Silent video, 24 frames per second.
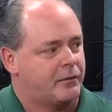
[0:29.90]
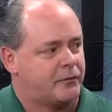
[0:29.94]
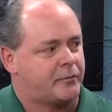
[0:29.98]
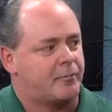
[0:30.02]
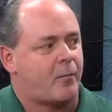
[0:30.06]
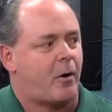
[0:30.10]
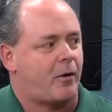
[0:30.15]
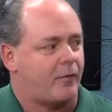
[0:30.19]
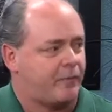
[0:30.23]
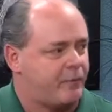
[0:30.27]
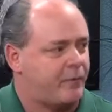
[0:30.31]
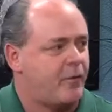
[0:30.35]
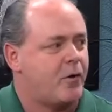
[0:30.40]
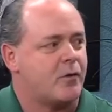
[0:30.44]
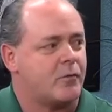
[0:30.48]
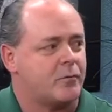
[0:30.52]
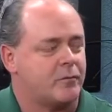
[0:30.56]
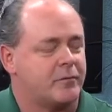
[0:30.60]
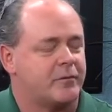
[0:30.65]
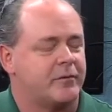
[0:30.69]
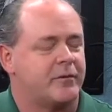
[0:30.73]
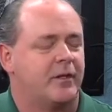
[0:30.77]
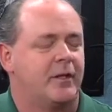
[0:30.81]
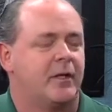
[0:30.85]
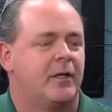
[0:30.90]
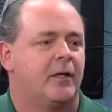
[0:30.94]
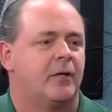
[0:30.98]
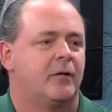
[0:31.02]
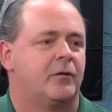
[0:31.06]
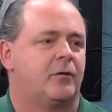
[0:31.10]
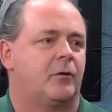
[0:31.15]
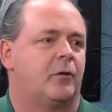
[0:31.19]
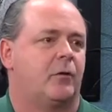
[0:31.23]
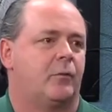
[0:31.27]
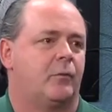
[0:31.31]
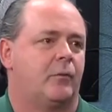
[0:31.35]
smartphones.
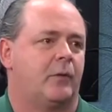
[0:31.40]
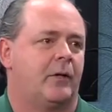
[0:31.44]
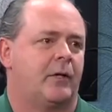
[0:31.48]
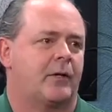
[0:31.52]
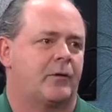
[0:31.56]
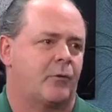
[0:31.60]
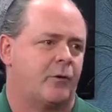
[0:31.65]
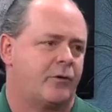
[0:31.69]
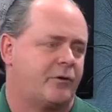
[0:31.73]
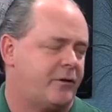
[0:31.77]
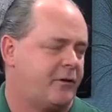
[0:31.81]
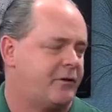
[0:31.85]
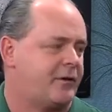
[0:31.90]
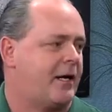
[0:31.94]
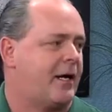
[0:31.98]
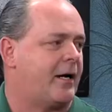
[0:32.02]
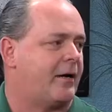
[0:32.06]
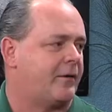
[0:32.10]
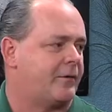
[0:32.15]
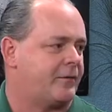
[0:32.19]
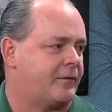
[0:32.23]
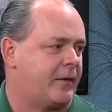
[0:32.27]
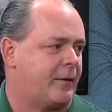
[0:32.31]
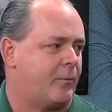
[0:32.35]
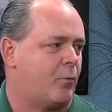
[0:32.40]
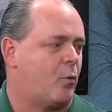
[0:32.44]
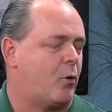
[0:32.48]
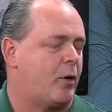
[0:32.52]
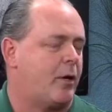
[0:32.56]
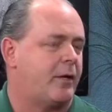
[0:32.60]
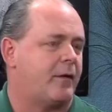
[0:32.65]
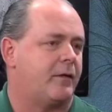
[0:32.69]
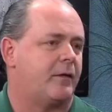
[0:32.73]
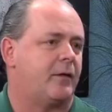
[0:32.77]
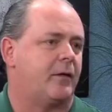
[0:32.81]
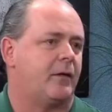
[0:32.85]
So electricity is kind of the same
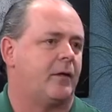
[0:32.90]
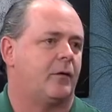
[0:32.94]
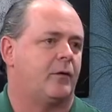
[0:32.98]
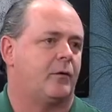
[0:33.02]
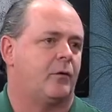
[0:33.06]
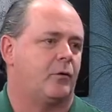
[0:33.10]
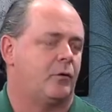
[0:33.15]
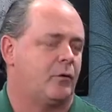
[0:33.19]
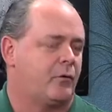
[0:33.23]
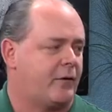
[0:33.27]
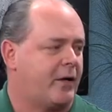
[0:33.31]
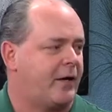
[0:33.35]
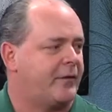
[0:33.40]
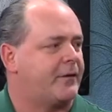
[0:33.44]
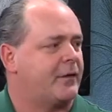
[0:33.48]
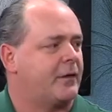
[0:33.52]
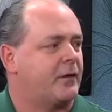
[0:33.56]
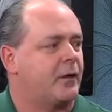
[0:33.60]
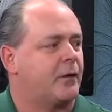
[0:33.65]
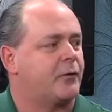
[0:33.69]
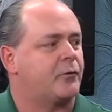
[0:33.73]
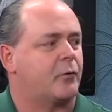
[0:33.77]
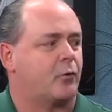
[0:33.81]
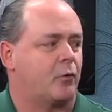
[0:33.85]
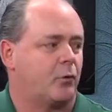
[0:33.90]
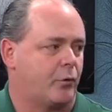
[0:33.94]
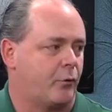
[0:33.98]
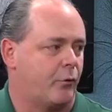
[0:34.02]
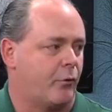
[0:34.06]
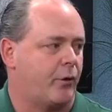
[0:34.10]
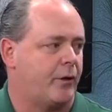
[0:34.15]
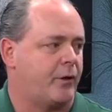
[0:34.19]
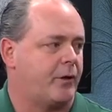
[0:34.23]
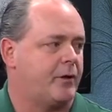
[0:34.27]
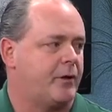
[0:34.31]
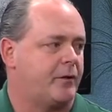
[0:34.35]
way. Eh, you've got the electrical
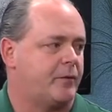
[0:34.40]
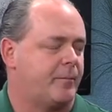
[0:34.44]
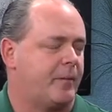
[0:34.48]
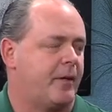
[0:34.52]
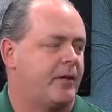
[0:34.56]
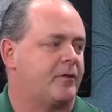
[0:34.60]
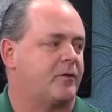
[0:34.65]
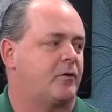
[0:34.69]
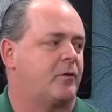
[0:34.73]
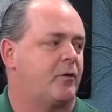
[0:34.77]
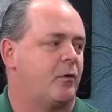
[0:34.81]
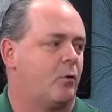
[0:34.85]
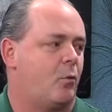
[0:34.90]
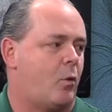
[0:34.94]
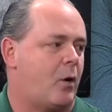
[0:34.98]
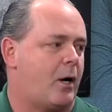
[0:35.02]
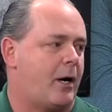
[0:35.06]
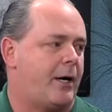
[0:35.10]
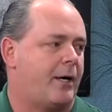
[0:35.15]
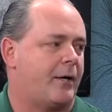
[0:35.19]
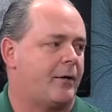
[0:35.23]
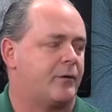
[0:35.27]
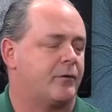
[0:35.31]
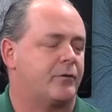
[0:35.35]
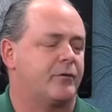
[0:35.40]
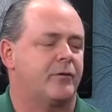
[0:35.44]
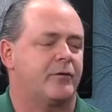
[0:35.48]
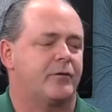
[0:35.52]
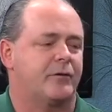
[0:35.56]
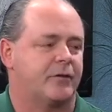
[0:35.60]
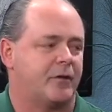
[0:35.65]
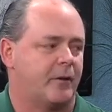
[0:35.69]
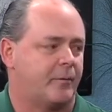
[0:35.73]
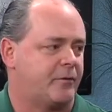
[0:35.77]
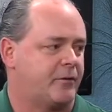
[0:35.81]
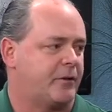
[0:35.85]
grid. It's basically the wires,
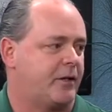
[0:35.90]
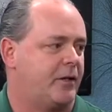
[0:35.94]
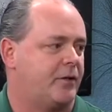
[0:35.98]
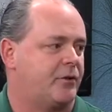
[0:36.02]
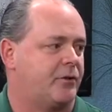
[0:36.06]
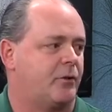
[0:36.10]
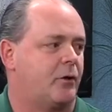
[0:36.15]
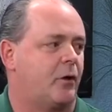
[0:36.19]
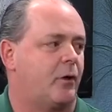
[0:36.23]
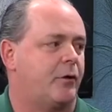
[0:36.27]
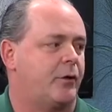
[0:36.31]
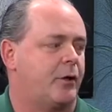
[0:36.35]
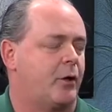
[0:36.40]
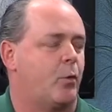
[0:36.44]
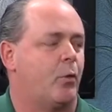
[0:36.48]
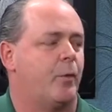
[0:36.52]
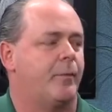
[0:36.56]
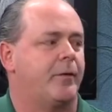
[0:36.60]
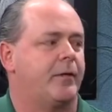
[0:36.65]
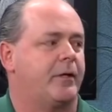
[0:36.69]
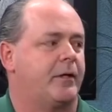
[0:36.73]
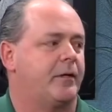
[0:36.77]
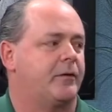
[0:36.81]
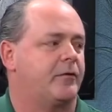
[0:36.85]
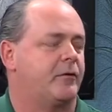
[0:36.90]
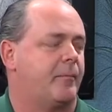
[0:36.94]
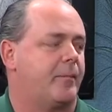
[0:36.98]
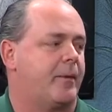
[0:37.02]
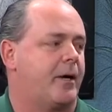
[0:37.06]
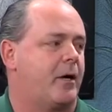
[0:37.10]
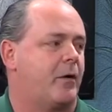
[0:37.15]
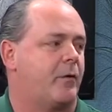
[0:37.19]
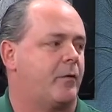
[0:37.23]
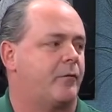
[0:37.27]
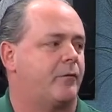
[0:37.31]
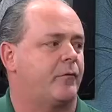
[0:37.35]
the substation, all the equipment that gets the
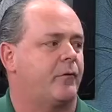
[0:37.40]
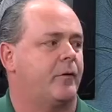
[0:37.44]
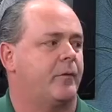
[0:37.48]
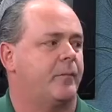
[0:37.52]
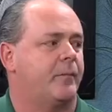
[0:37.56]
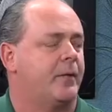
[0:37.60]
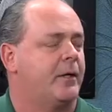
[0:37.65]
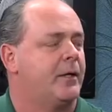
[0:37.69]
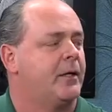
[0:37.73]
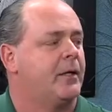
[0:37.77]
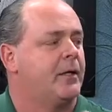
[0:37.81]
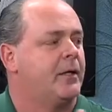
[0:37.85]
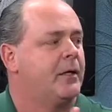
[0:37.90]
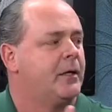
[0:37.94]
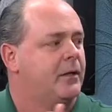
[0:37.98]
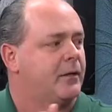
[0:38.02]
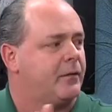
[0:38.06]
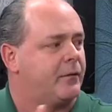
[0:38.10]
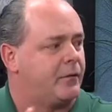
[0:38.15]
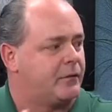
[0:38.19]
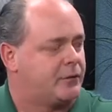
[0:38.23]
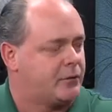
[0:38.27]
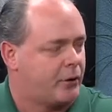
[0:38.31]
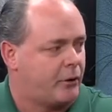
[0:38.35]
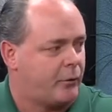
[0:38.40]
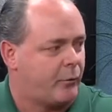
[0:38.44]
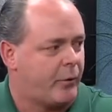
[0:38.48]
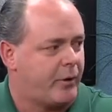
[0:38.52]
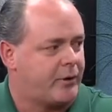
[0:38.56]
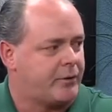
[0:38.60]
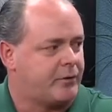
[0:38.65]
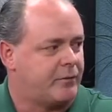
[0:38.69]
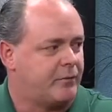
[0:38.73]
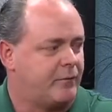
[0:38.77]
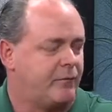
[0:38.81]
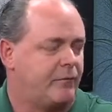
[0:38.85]
power from the
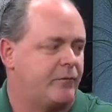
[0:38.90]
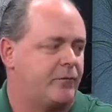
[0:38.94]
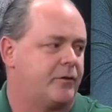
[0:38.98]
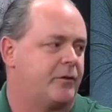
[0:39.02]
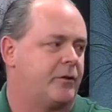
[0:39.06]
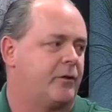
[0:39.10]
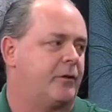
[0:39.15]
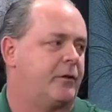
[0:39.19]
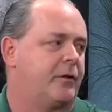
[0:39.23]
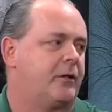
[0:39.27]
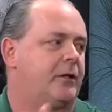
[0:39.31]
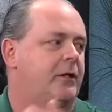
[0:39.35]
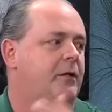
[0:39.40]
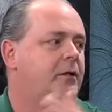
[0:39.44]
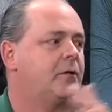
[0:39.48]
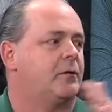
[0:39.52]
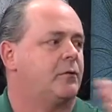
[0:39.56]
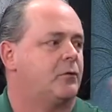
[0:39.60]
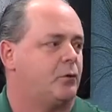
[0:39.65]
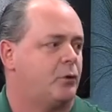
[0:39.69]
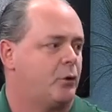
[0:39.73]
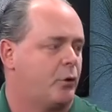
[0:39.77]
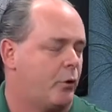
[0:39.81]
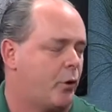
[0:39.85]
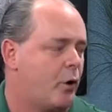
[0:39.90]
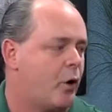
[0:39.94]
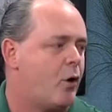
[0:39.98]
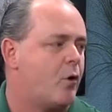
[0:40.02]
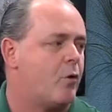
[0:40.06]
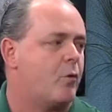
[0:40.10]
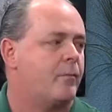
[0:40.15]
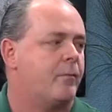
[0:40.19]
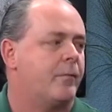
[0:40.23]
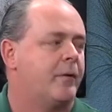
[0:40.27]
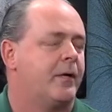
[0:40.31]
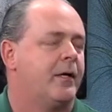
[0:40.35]
generation facility to your
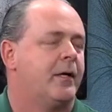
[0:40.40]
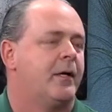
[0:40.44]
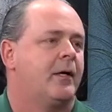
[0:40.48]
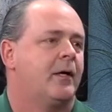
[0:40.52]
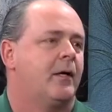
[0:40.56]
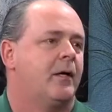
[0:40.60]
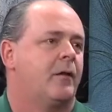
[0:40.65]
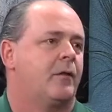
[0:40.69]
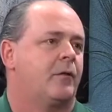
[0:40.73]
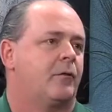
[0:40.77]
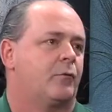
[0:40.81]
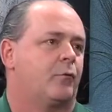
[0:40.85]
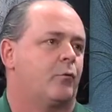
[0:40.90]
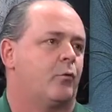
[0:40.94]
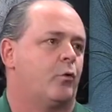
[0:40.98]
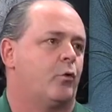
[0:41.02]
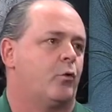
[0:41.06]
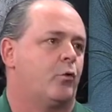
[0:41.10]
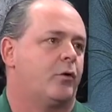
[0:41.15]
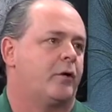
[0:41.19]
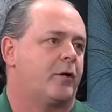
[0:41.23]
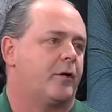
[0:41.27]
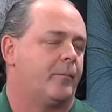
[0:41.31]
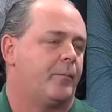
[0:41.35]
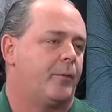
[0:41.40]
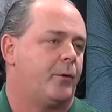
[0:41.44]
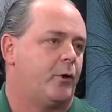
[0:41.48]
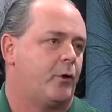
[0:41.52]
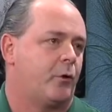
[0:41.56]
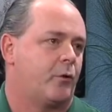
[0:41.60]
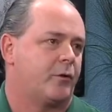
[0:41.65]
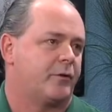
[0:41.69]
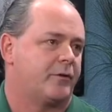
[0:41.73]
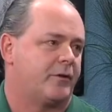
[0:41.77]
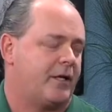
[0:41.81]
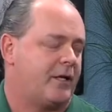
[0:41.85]
home. Through the
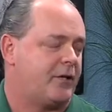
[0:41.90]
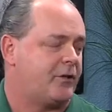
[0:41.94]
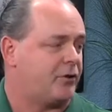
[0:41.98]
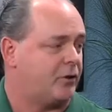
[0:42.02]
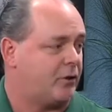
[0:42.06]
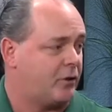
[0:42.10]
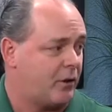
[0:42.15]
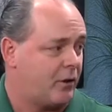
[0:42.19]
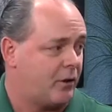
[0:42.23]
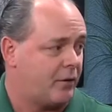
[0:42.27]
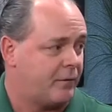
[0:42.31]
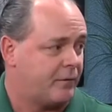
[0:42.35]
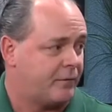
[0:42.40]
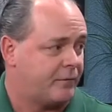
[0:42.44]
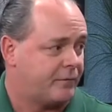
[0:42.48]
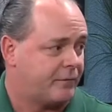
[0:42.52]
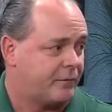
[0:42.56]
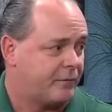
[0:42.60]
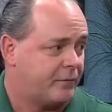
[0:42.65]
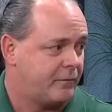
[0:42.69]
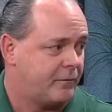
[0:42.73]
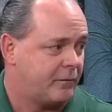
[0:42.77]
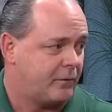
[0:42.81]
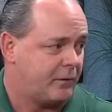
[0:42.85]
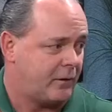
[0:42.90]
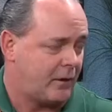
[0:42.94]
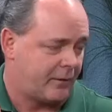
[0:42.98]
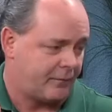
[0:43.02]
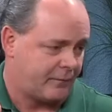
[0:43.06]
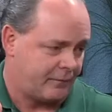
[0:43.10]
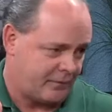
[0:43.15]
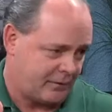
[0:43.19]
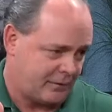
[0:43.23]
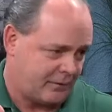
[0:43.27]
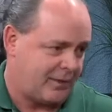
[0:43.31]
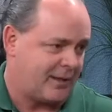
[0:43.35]
computerization of,
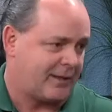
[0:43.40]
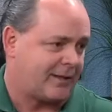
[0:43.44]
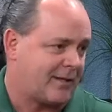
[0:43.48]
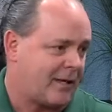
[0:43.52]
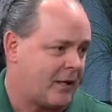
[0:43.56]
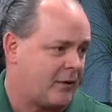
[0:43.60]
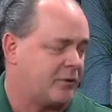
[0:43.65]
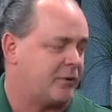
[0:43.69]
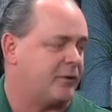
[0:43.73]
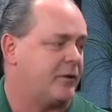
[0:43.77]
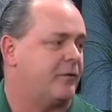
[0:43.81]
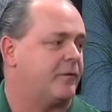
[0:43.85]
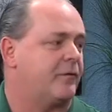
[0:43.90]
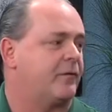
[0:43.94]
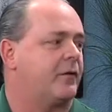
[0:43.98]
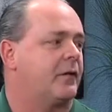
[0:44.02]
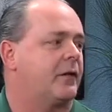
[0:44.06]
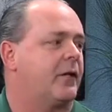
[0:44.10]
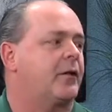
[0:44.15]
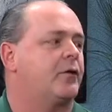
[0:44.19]
of technology of